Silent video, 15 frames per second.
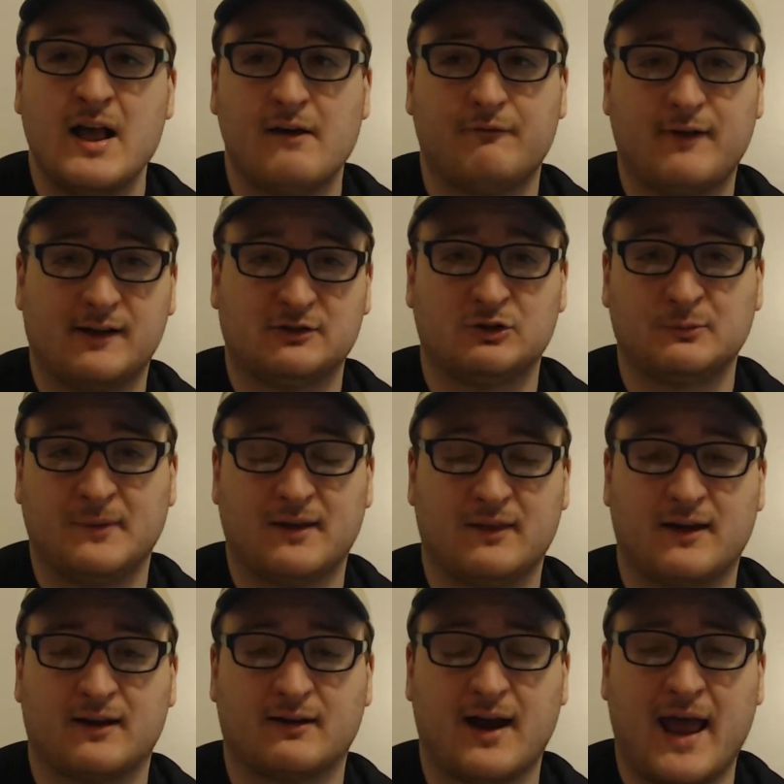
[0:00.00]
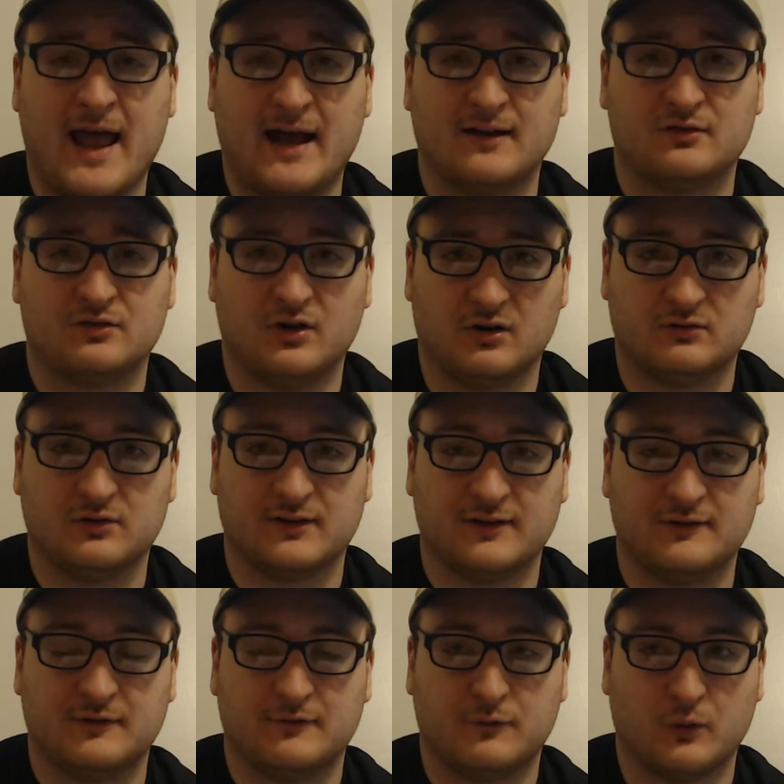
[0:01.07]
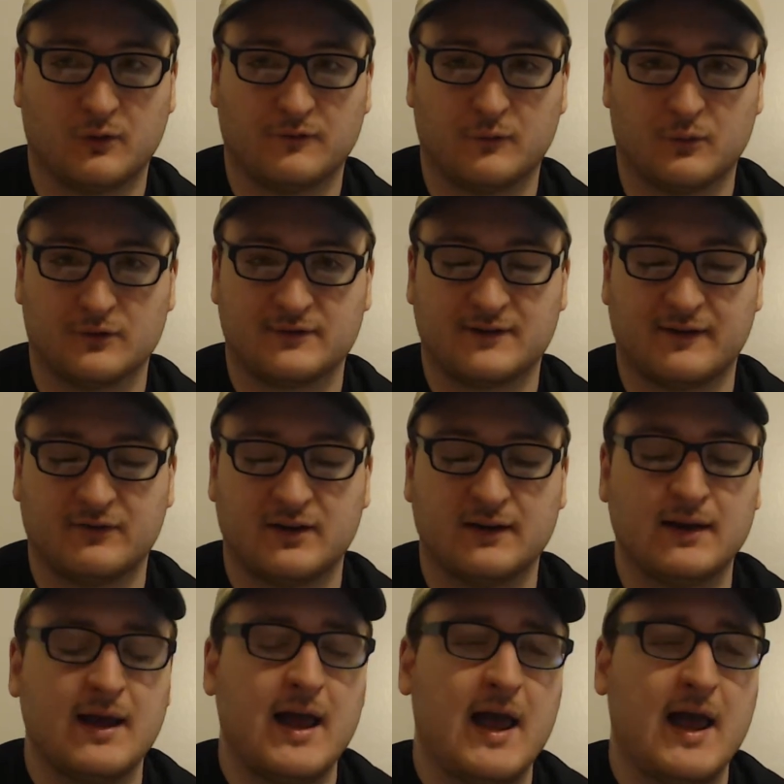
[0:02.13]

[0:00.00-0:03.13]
follow me there at Douglas447.